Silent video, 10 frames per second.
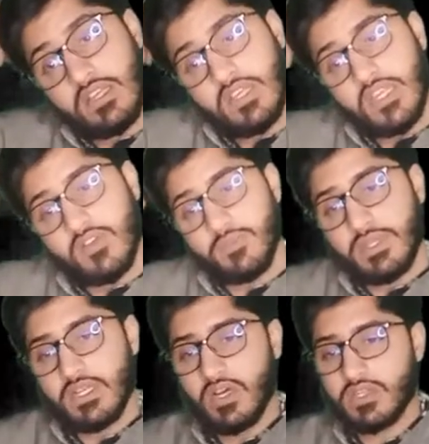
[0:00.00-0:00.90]
It will be
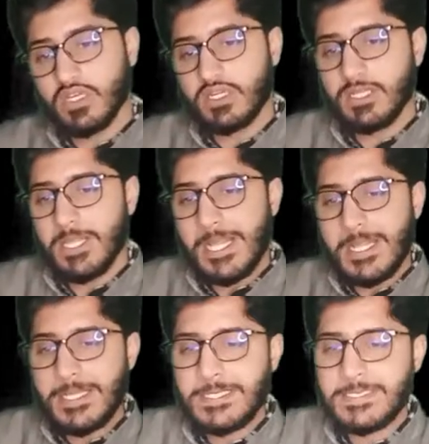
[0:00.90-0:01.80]
now 30.
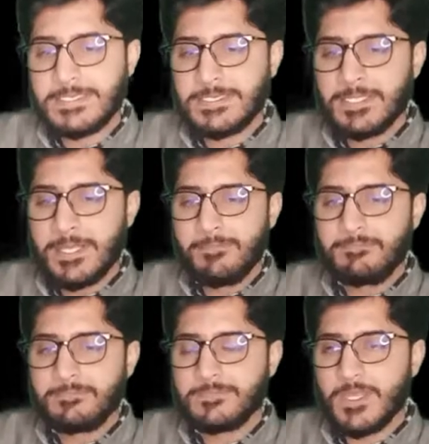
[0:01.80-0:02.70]

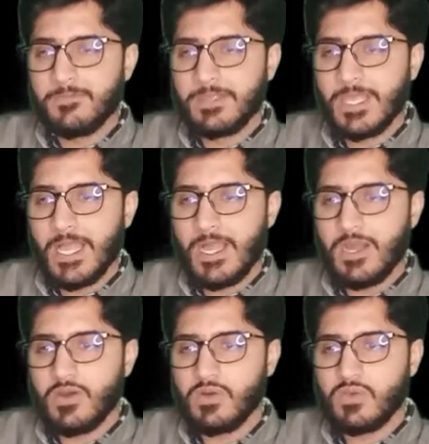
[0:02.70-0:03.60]
Then we have